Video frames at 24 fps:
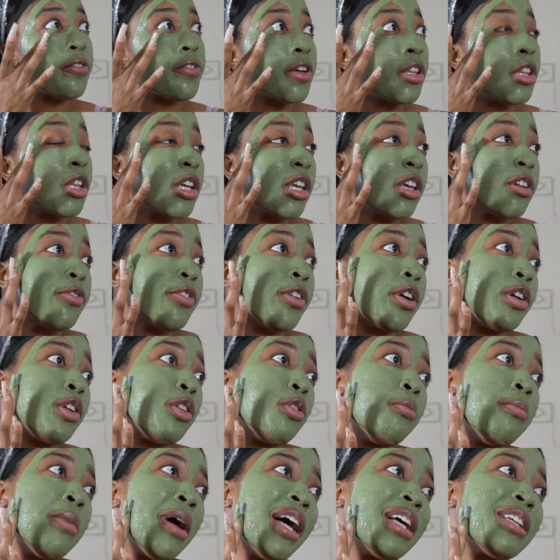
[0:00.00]
if you're looking for a new
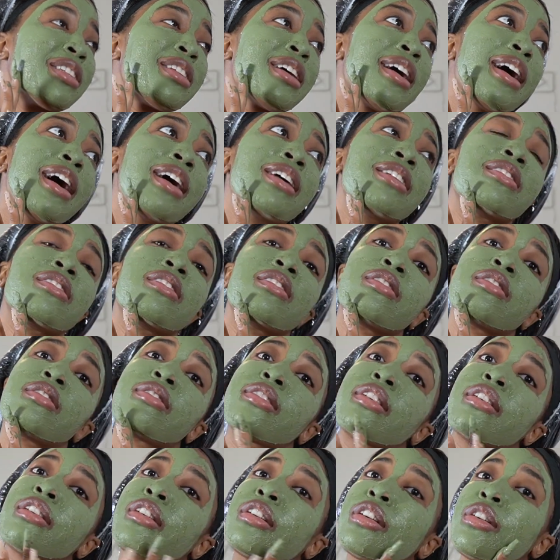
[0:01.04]
mask to add to your
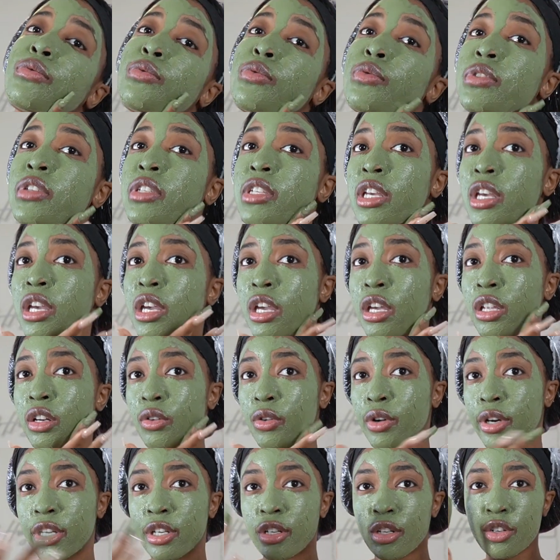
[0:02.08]
skincare routine,
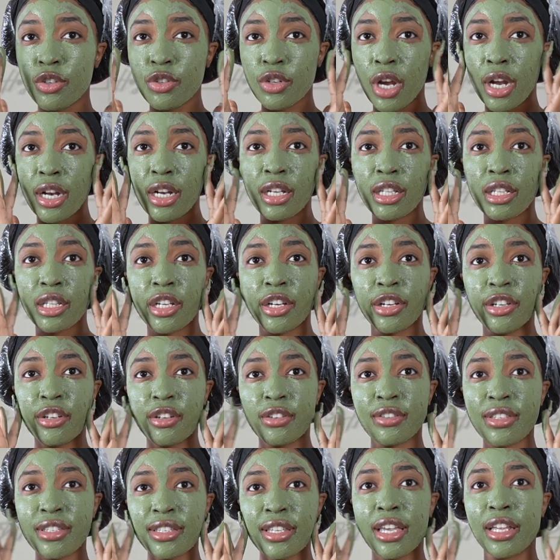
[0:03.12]
or you're just trying to clear your
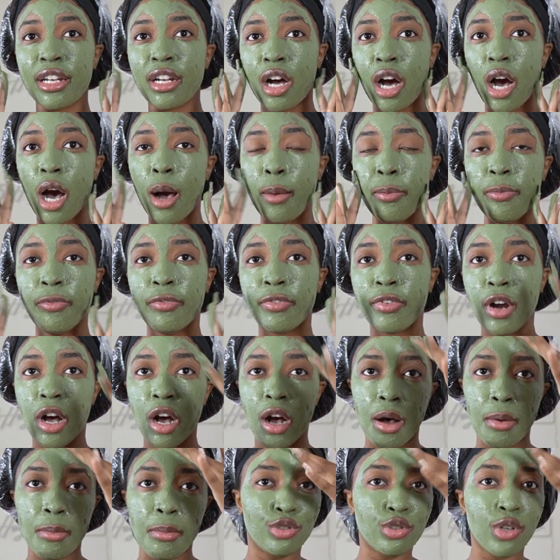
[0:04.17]
skin up
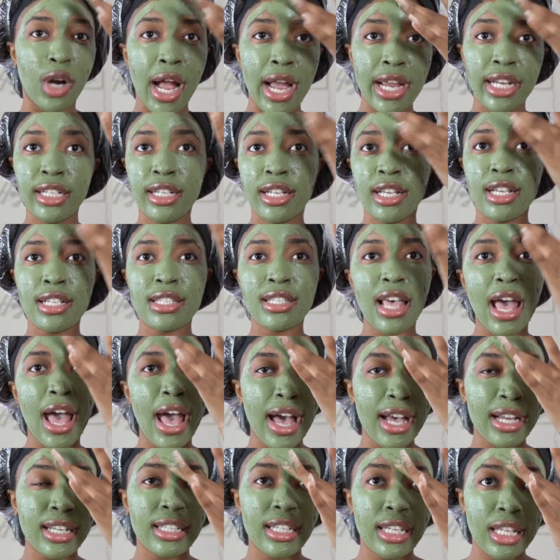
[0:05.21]
from dryness,
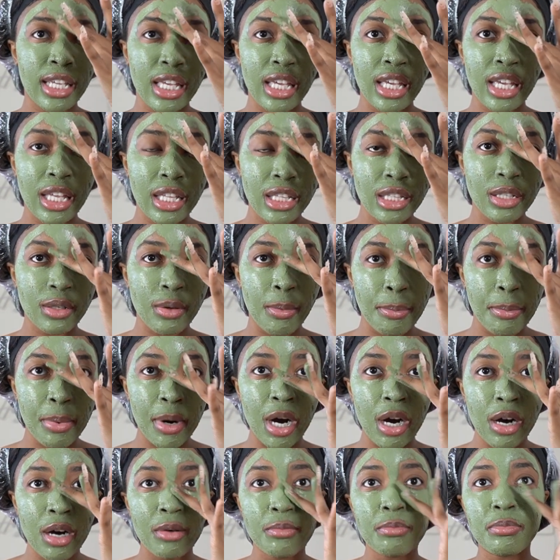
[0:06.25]
acne, little
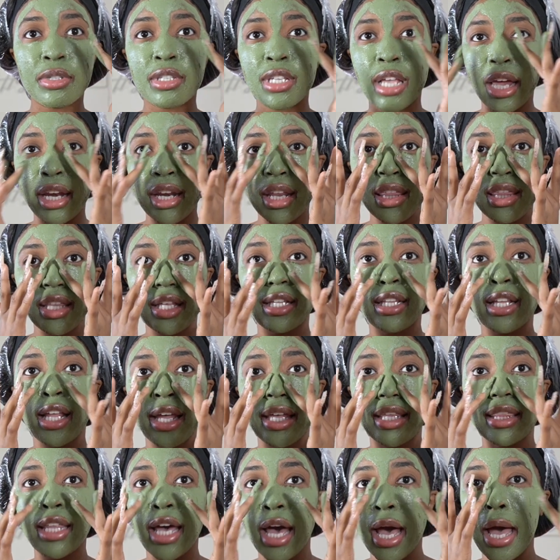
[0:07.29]
bumps, anything
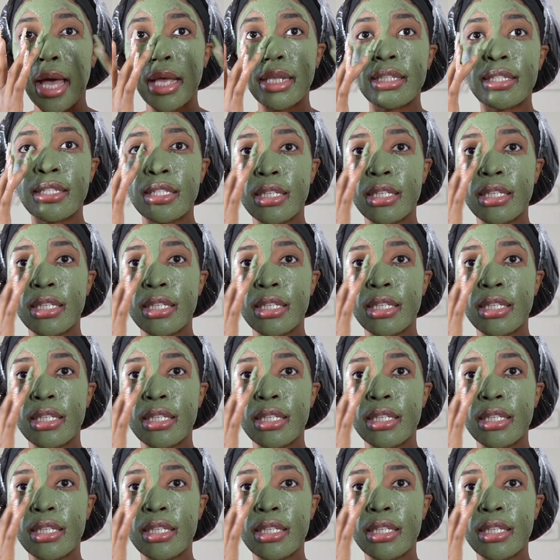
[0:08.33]
like that,